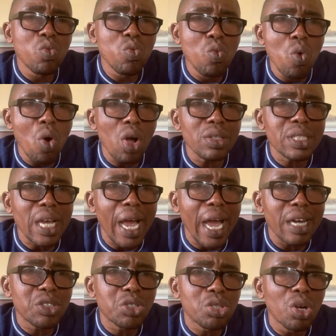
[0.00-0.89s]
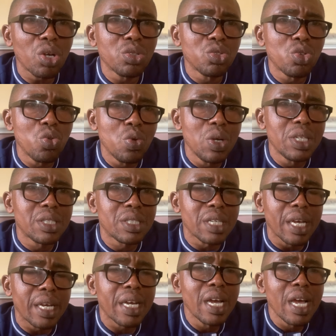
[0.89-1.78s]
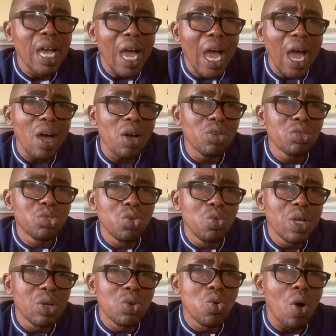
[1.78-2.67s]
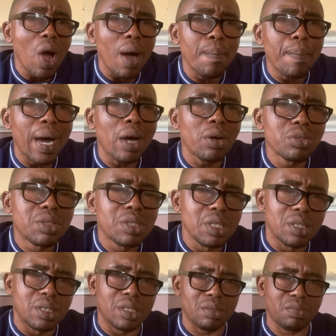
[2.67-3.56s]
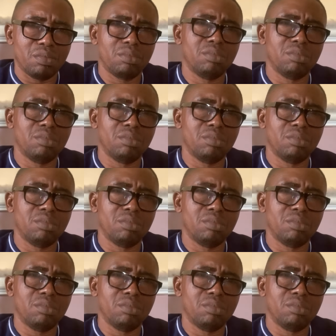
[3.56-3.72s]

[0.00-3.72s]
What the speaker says: What action do we take? How do we go about it?